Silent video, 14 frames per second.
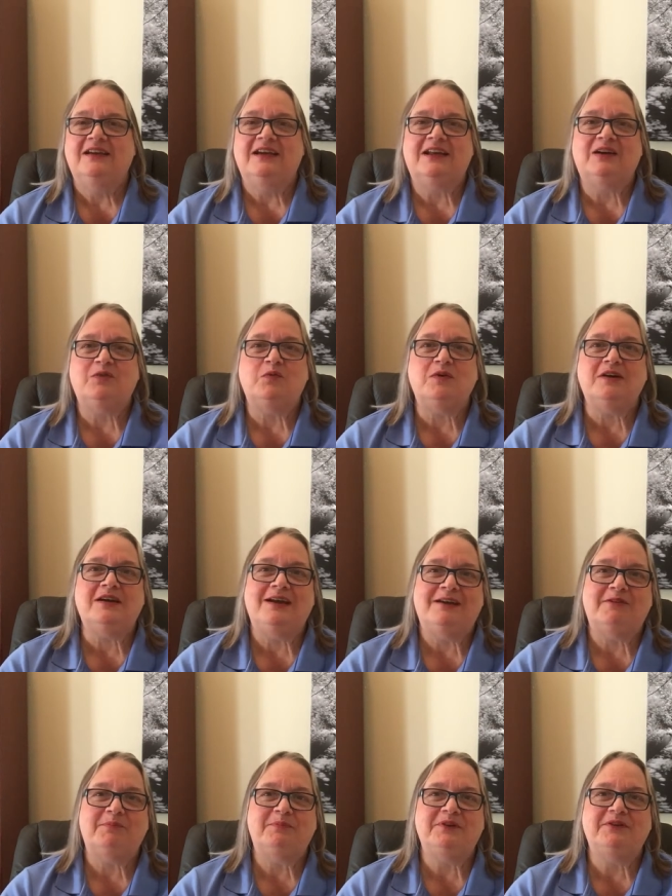And I want to
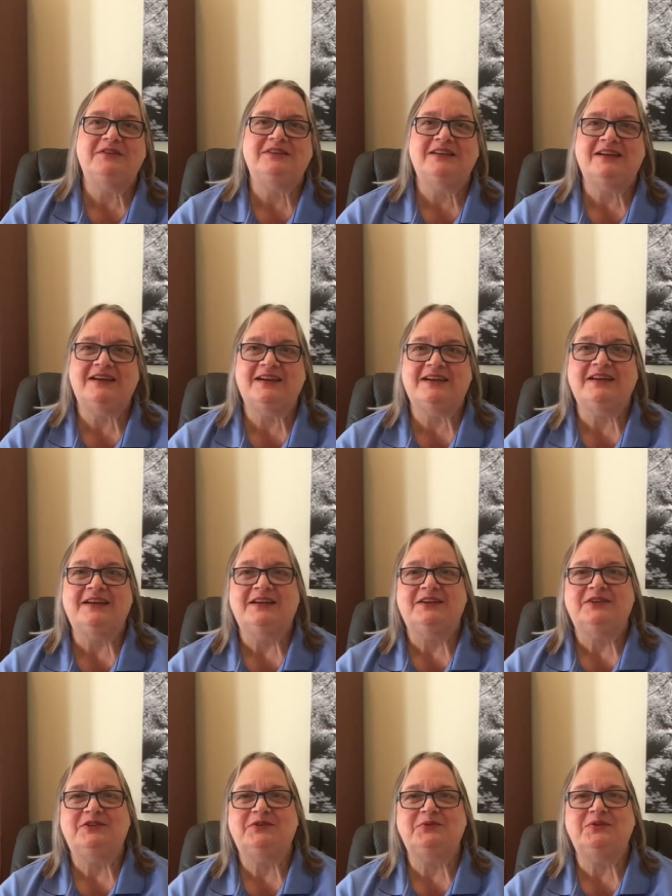help you today
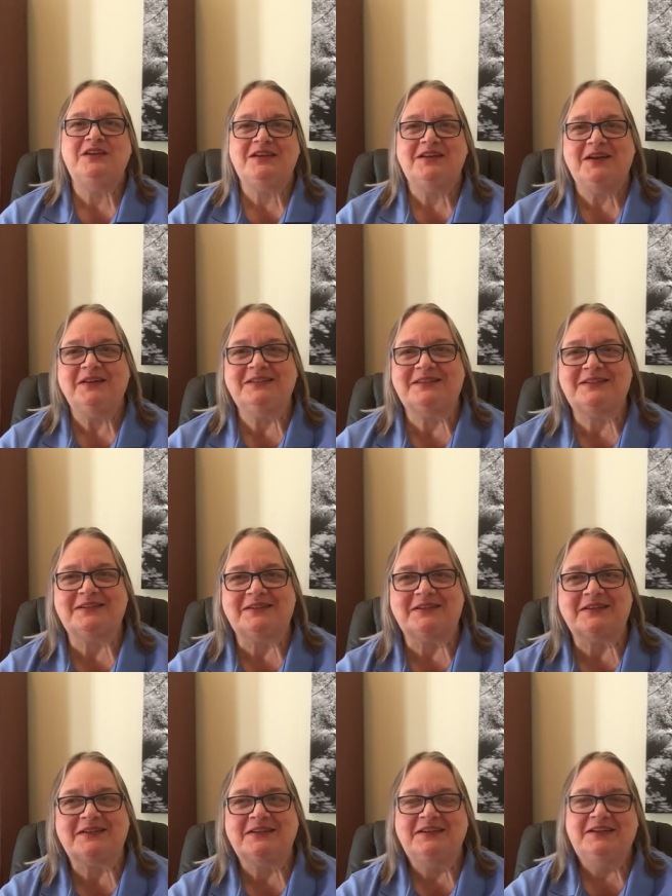to get
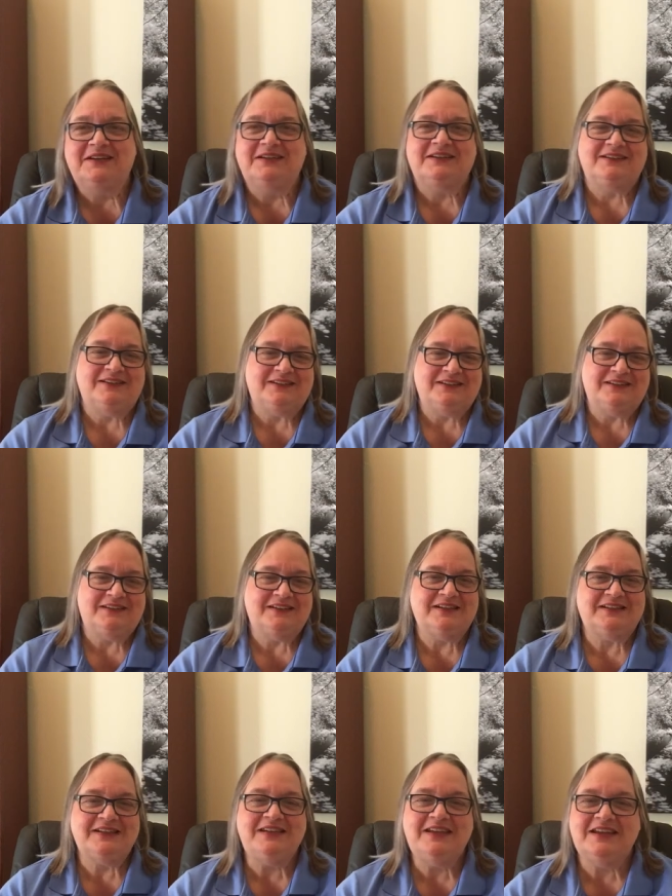unstuck, to
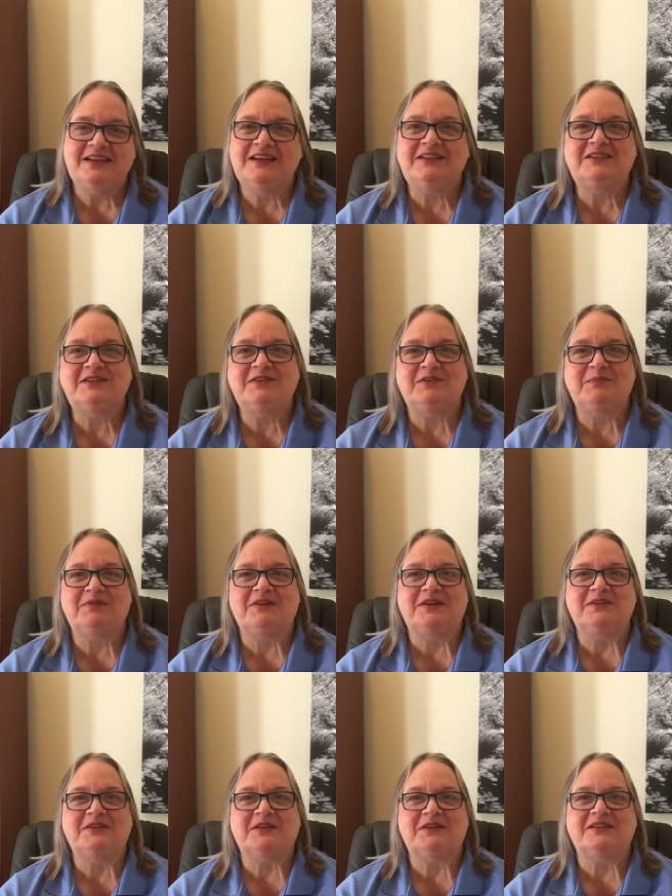get into your
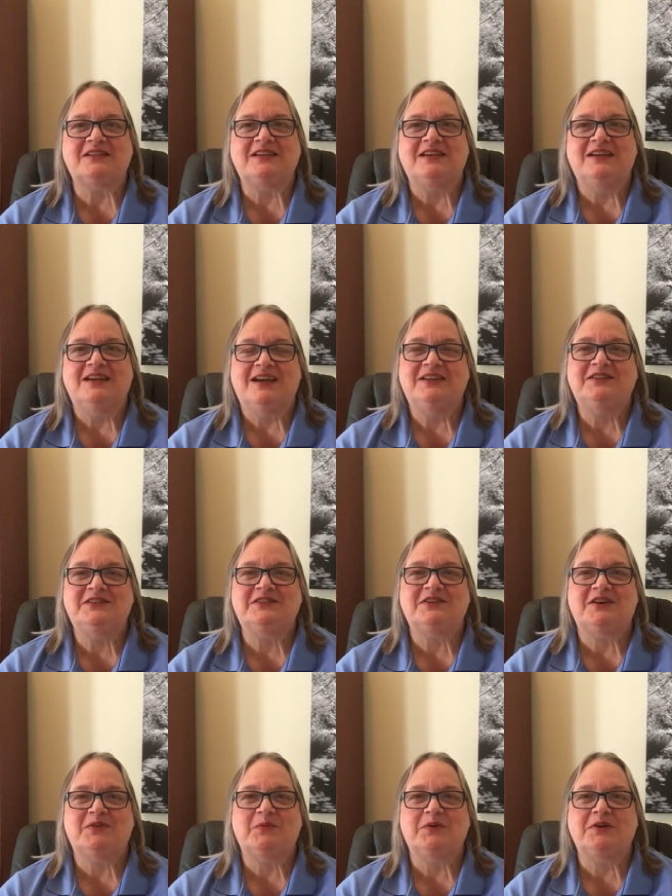project and to
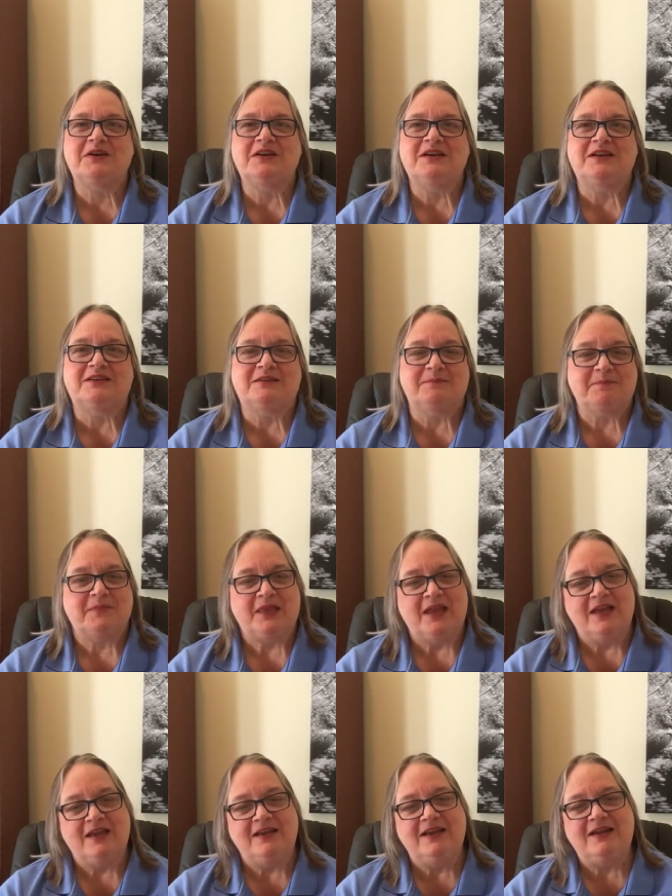start working in it.
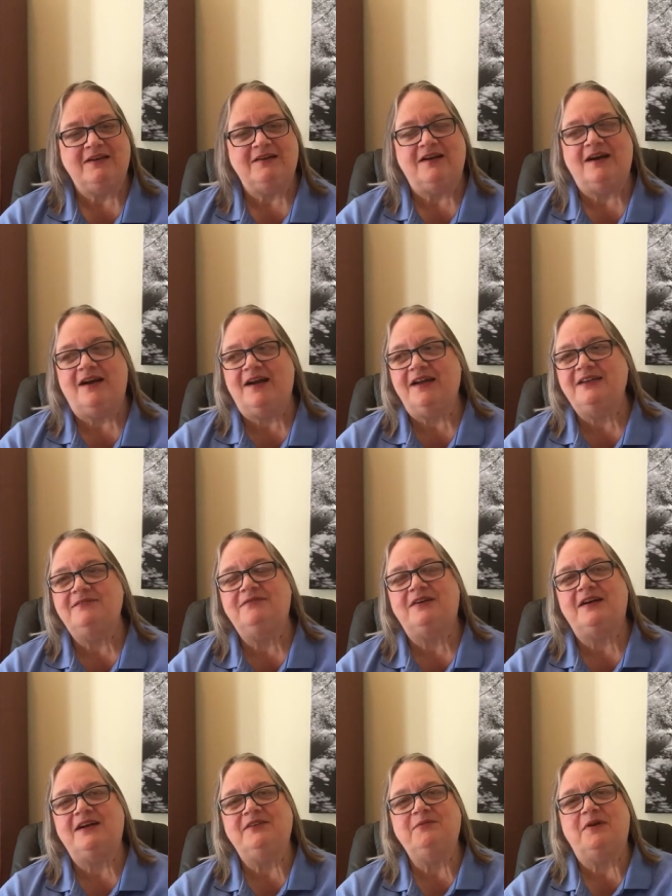Now, I
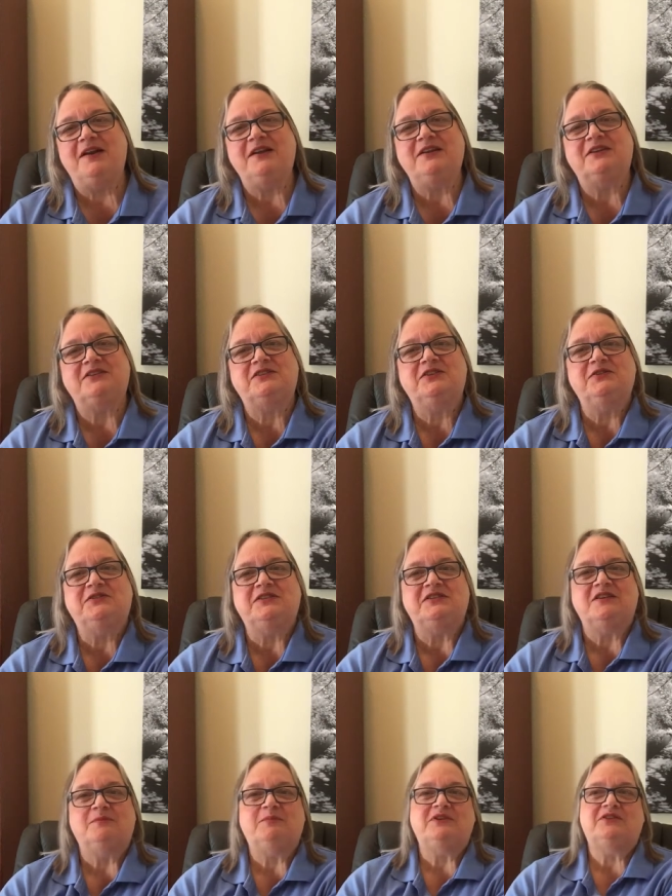divide writing excuses
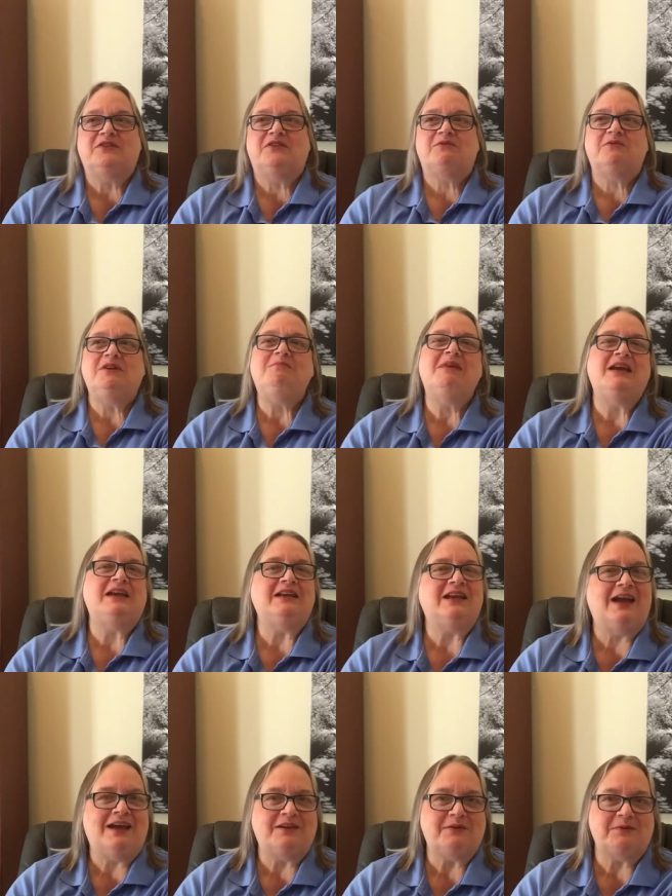up into three main
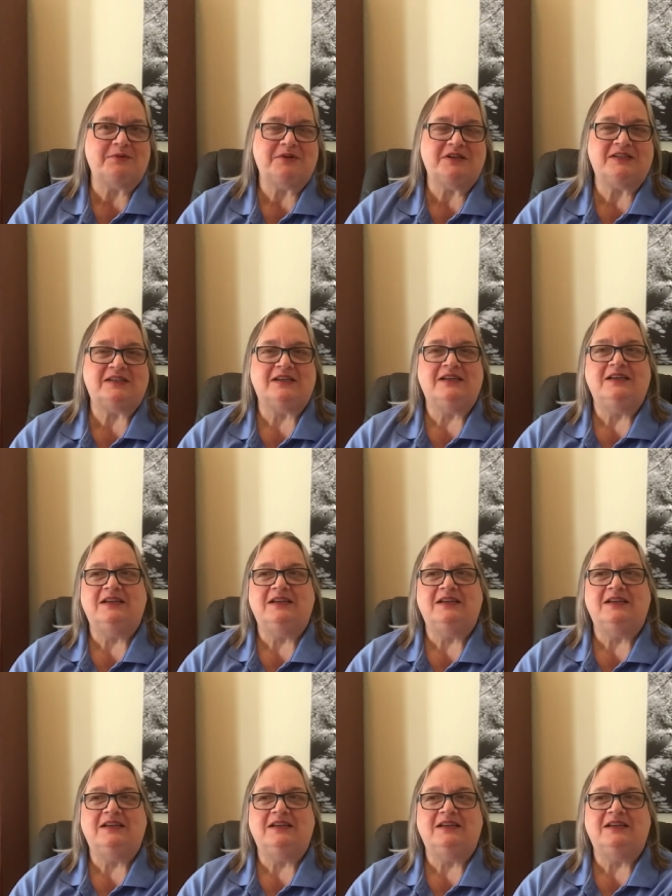categories.